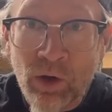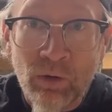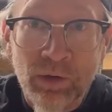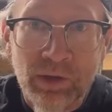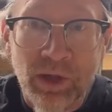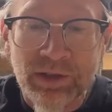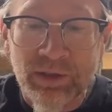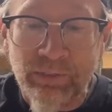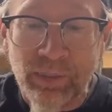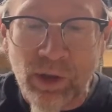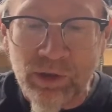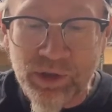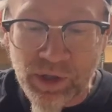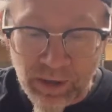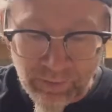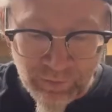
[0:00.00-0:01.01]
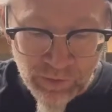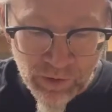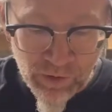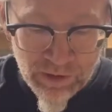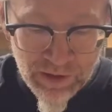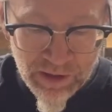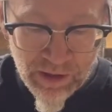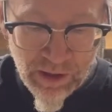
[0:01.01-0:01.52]
with lots of ball-shaped
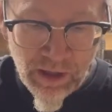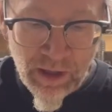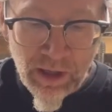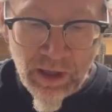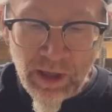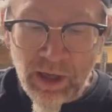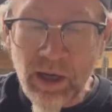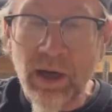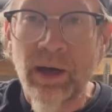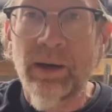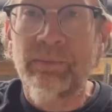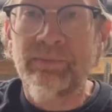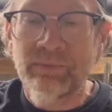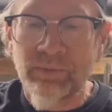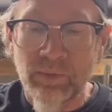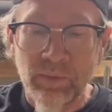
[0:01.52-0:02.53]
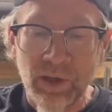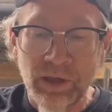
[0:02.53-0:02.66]
foods. And